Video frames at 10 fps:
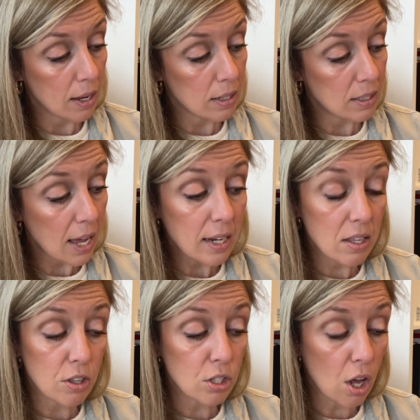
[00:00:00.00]
sat
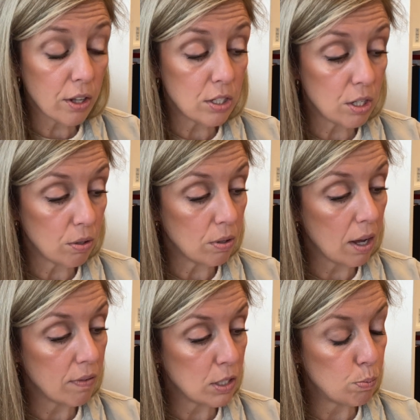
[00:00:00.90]
in the solitude
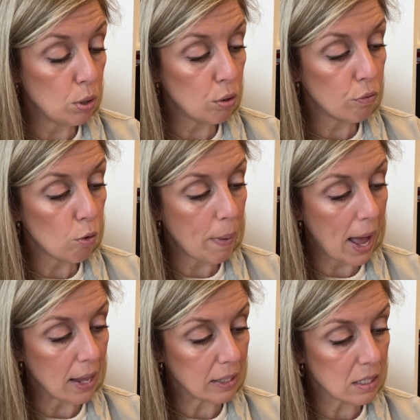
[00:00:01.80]
of his beautiful
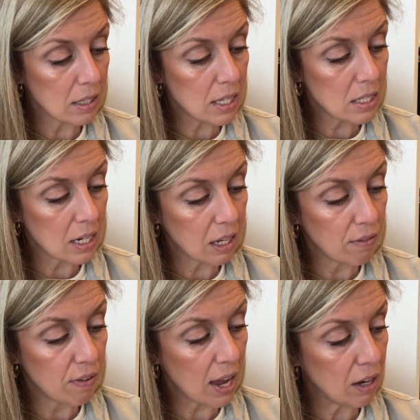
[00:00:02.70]
palace, listening in
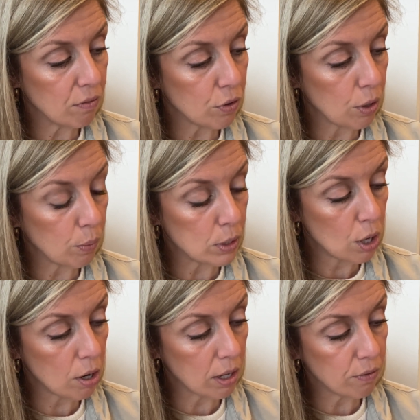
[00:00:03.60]
vain for their
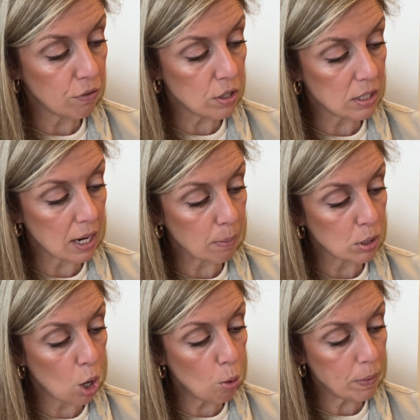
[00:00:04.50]
returning footsteps,
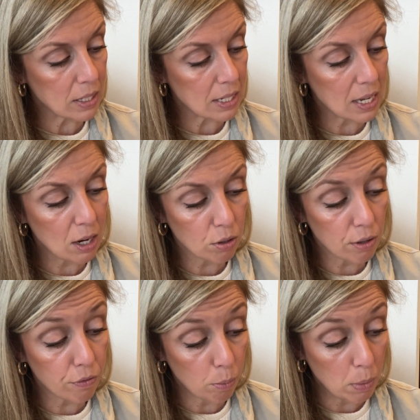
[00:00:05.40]
hoping to hear the
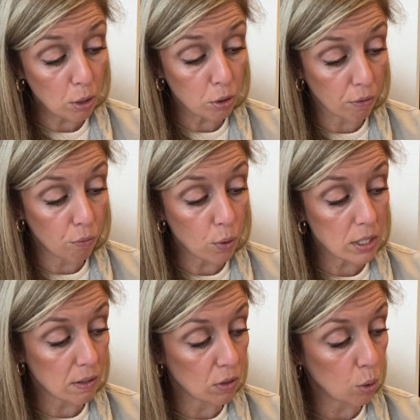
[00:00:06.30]
familiar
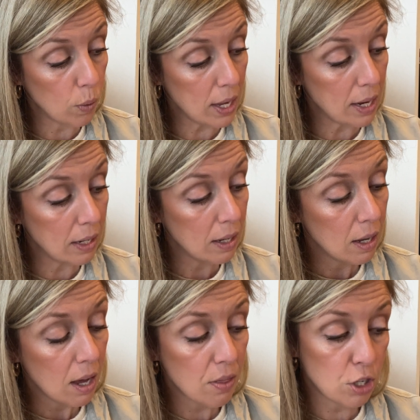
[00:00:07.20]
voice of the queen
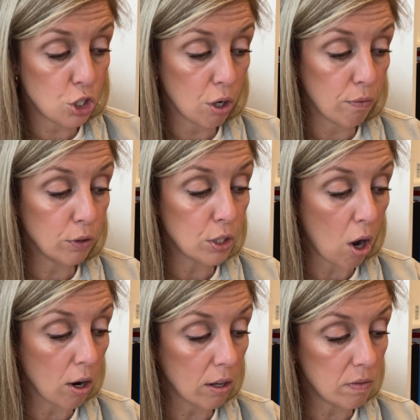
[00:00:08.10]
and the cheerful
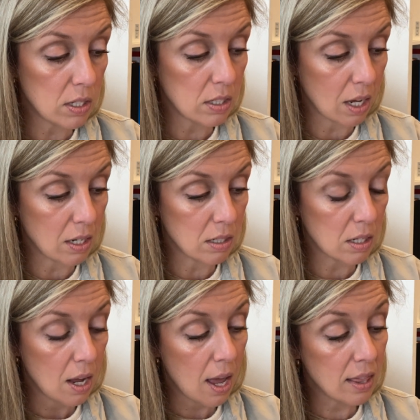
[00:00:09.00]
talk of his sons
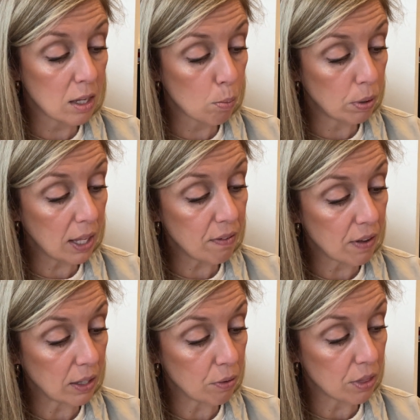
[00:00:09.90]
and their
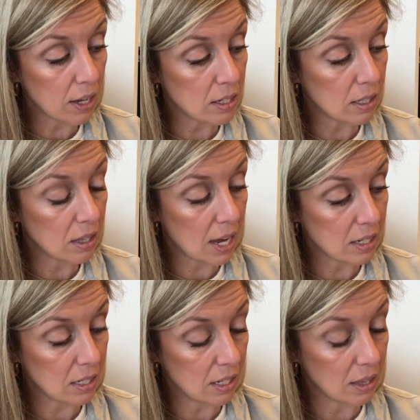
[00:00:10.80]
playfellow
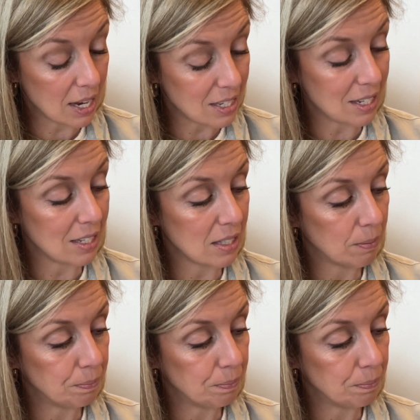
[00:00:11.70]
Thasus